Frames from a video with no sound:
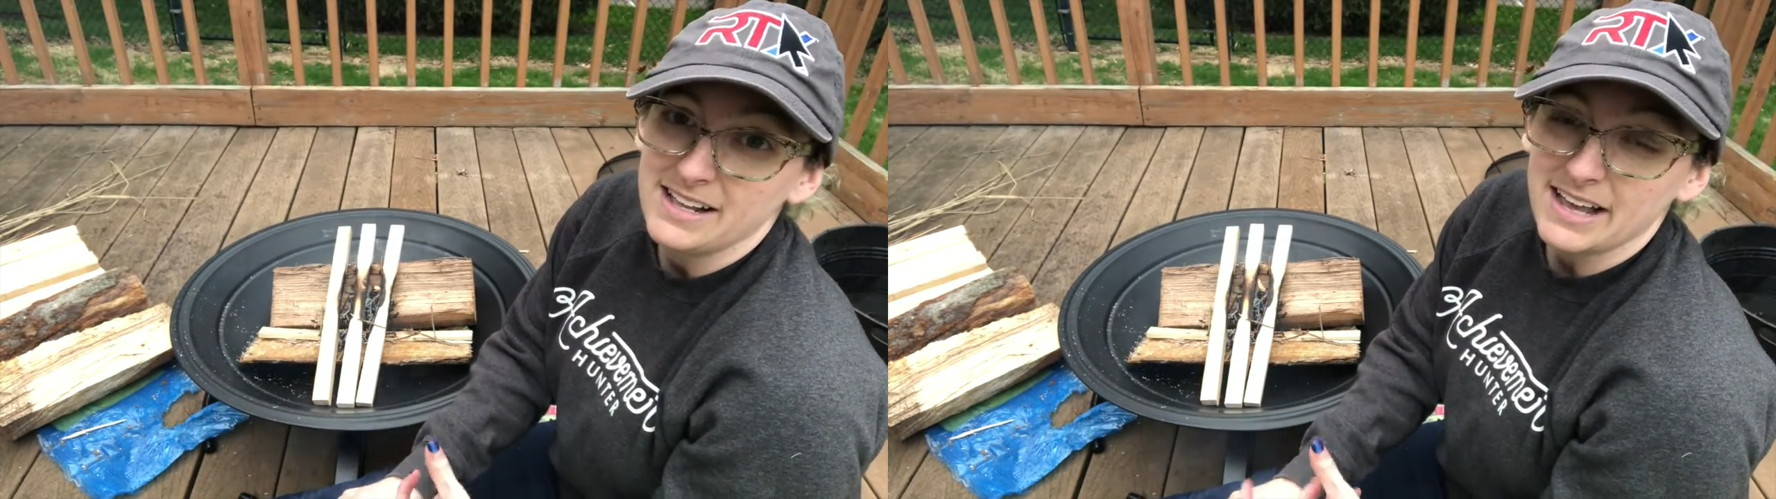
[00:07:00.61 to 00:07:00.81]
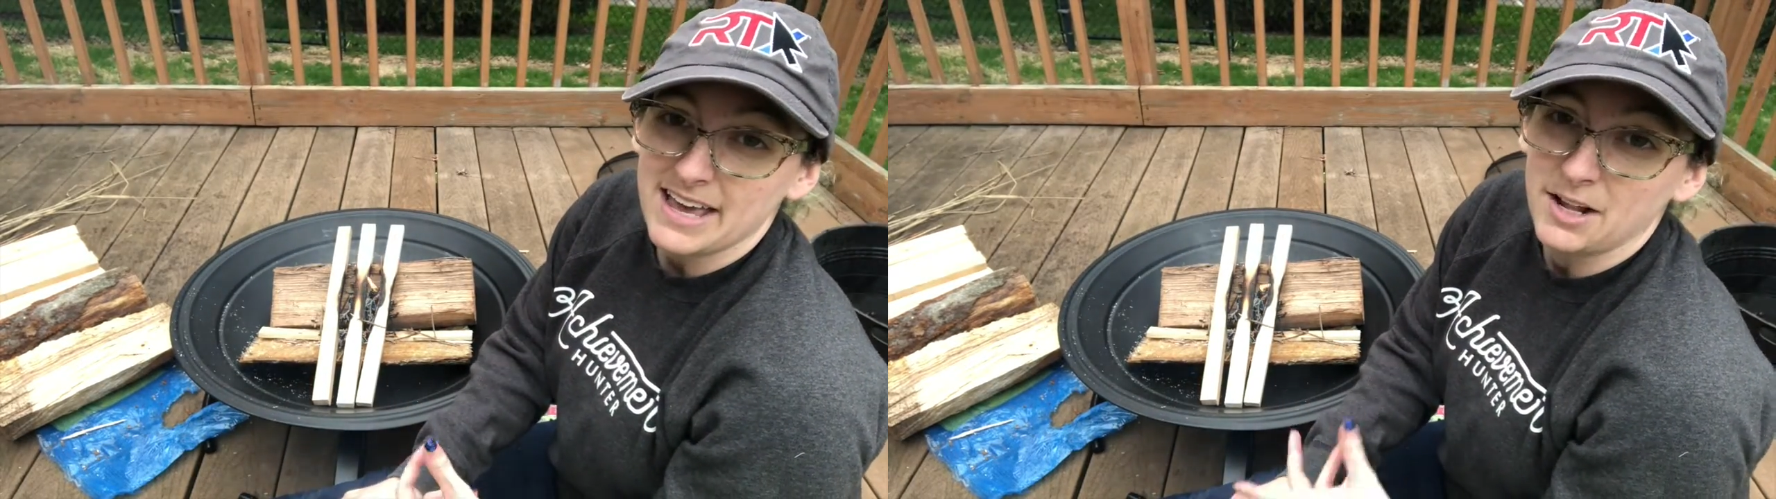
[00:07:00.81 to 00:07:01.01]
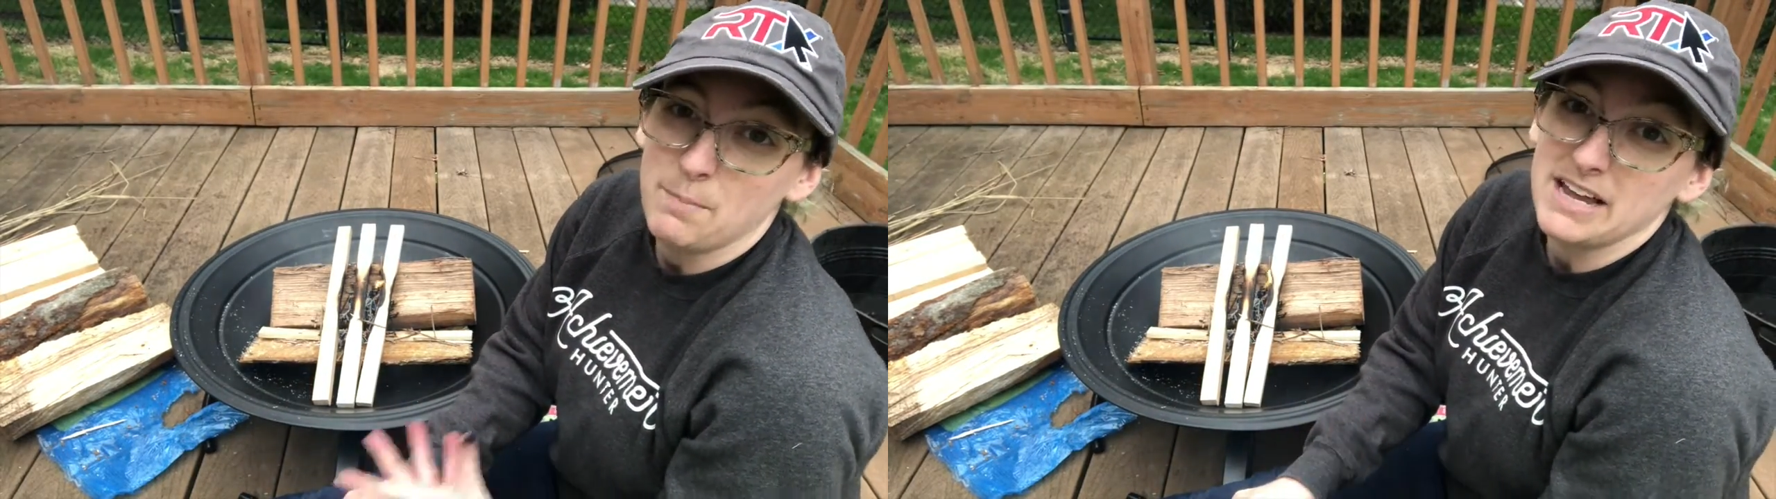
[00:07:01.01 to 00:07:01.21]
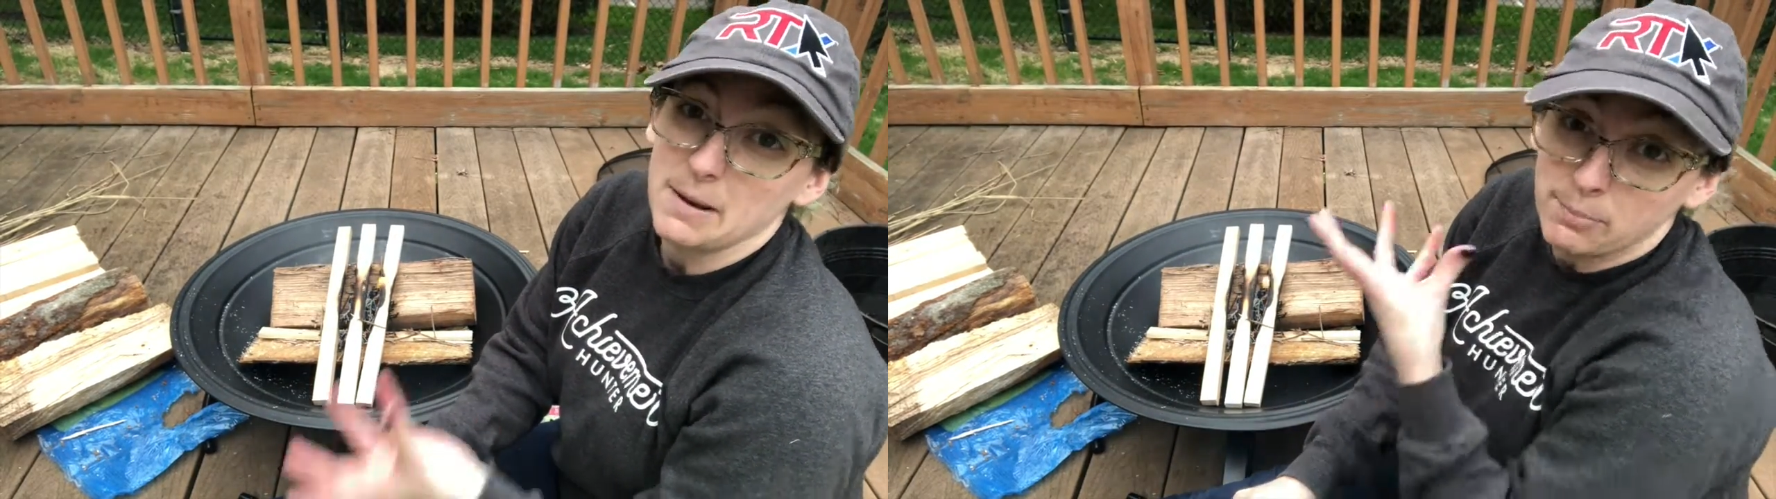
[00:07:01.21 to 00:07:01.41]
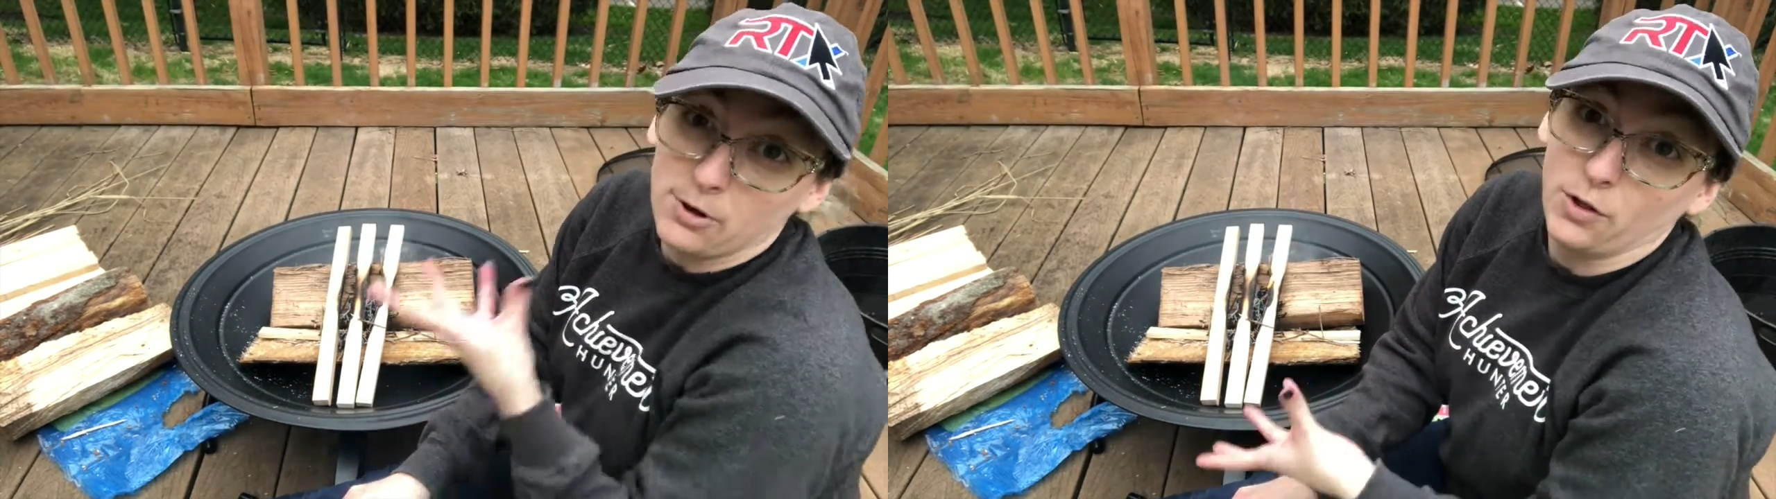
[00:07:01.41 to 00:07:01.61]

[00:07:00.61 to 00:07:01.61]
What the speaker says: it'll make it burn a